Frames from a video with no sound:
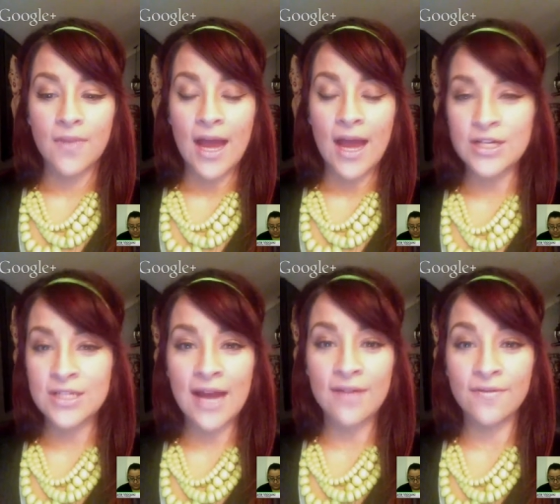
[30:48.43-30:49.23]

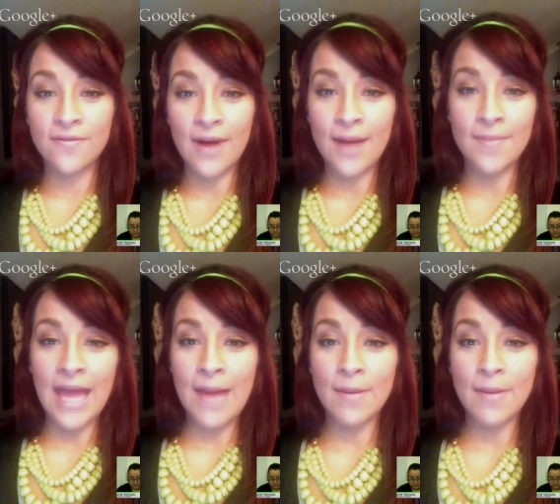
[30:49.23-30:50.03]
I
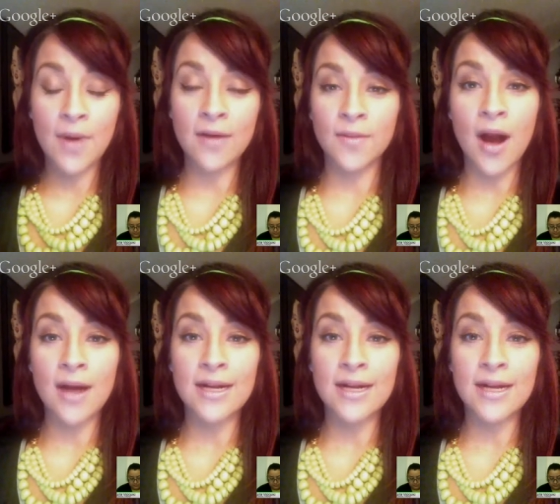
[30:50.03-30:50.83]
became a product of the
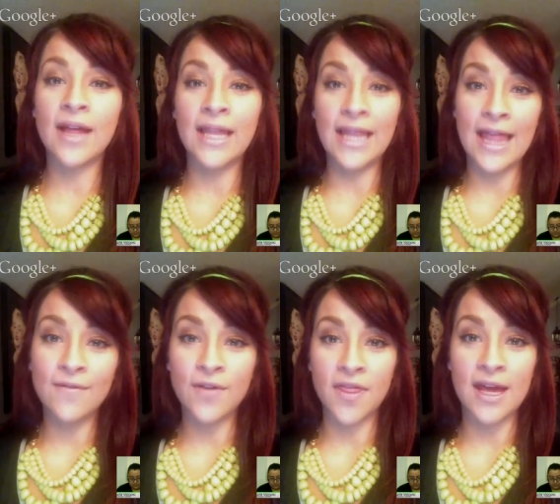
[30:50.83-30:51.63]
product, and I fell in
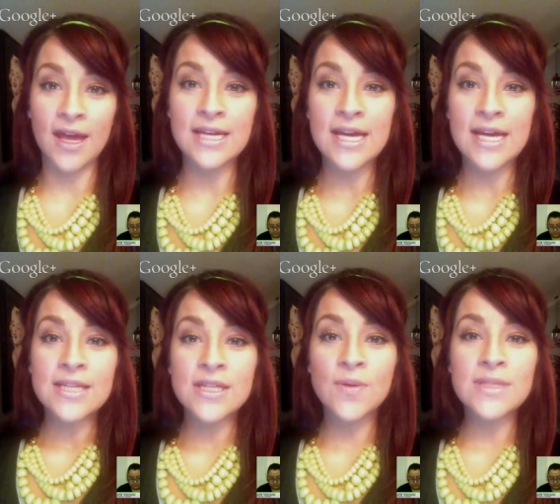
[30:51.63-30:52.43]
love with it.
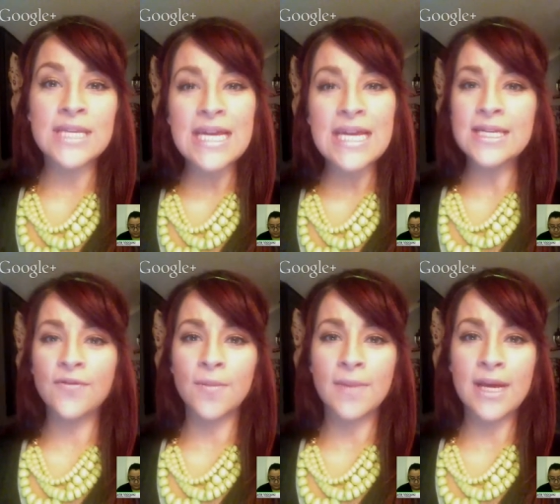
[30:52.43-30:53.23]
So it was easy
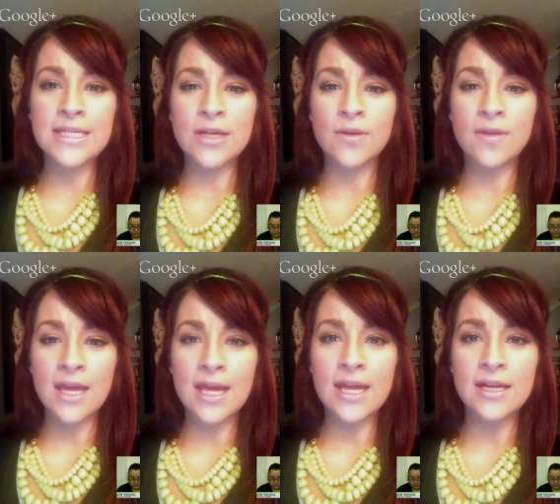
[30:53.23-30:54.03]
for me to
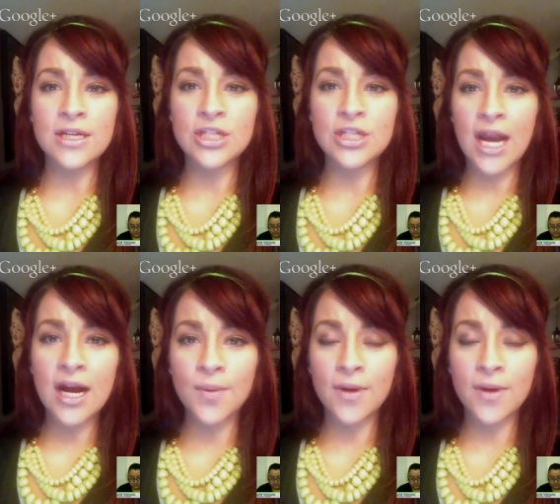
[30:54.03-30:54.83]
then
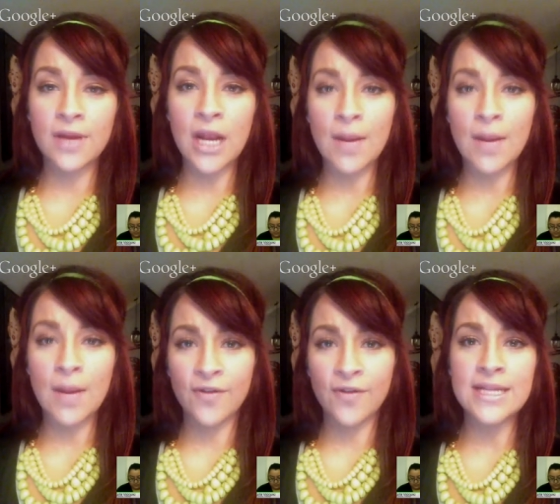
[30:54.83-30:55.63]
share with my
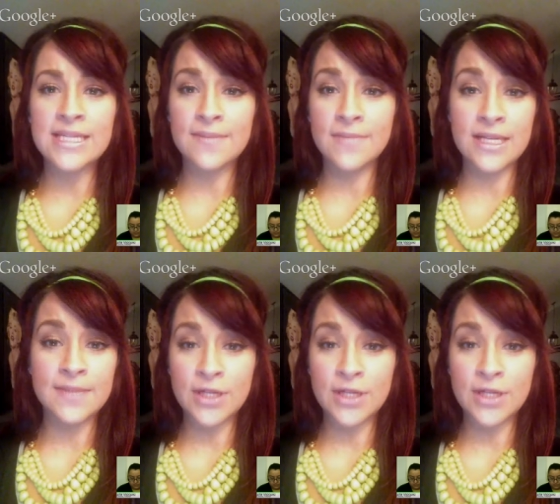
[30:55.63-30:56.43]
friends and
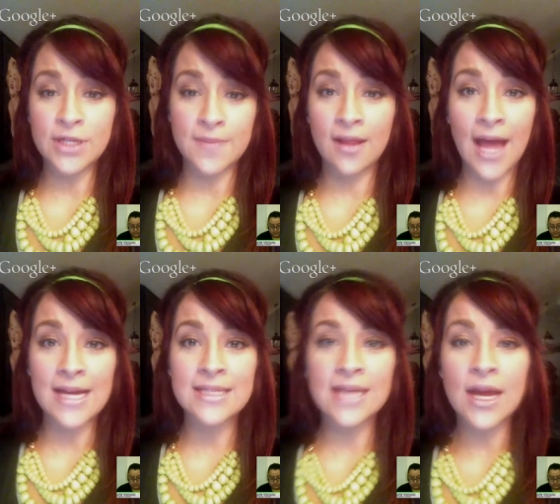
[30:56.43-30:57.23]
especially my
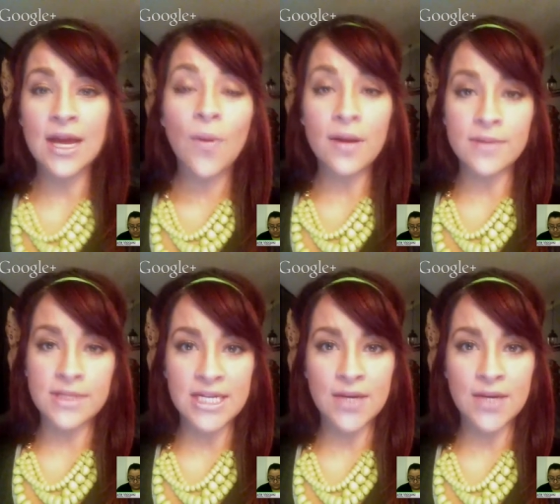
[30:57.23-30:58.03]
clients what I
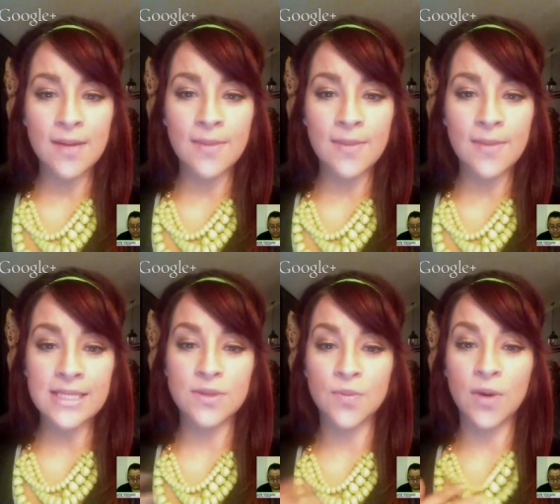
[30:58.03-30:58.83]
was doing because it
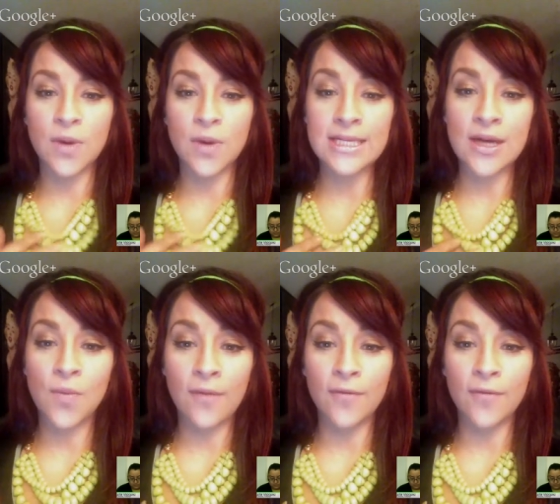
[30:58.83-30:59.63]
was working so
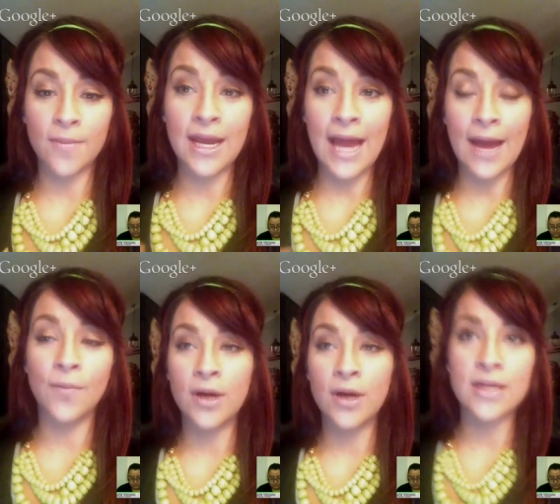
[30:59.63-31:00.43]
well for me and
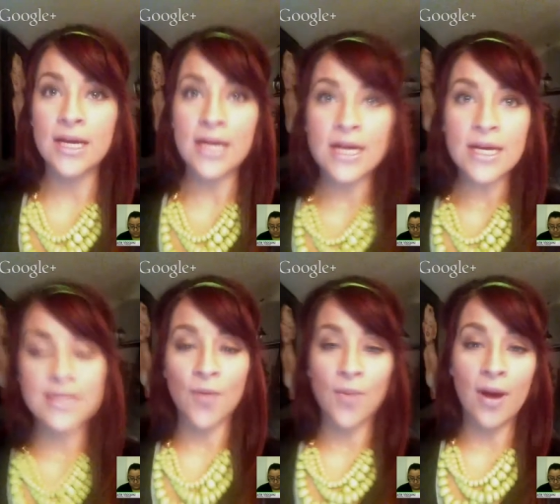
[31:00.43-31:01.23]
had worked
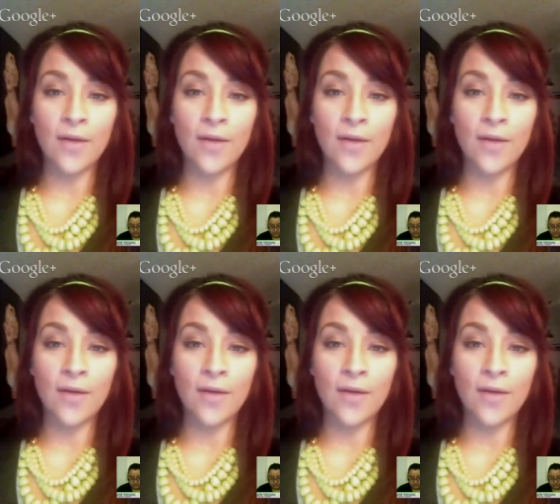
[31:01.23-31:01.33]
so well